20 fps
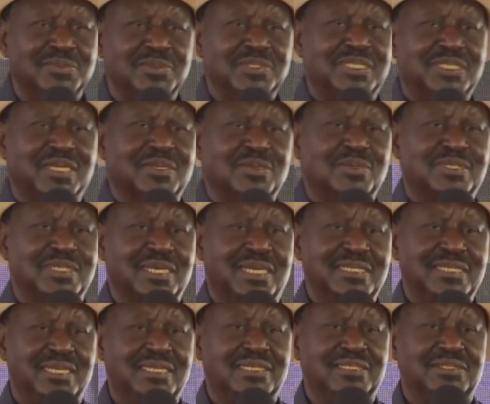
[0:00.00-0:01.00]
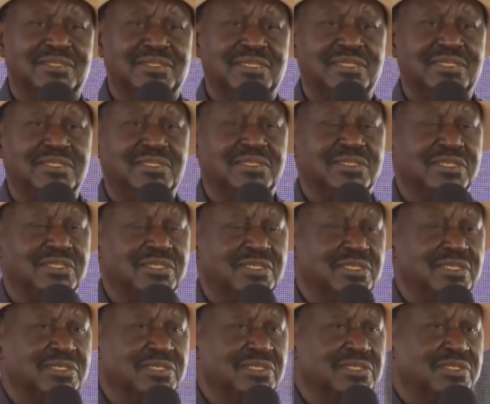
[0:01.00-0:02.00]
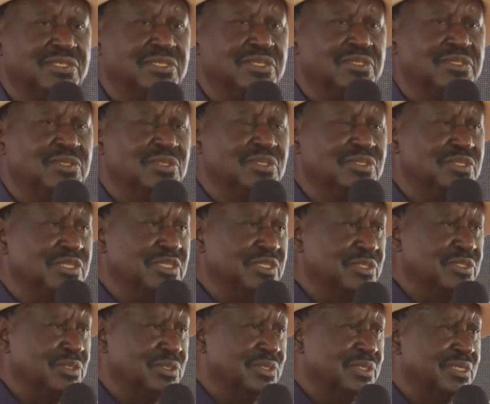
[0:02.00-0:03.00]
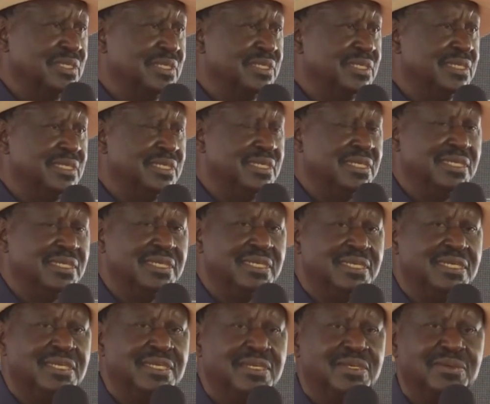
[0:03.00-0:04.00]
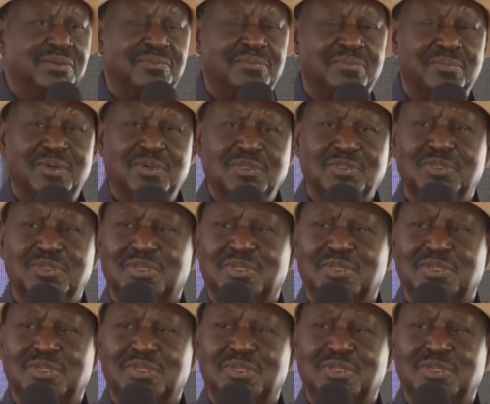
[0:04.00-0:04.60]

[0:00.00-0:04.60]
which are not under his jurisdiction. Most of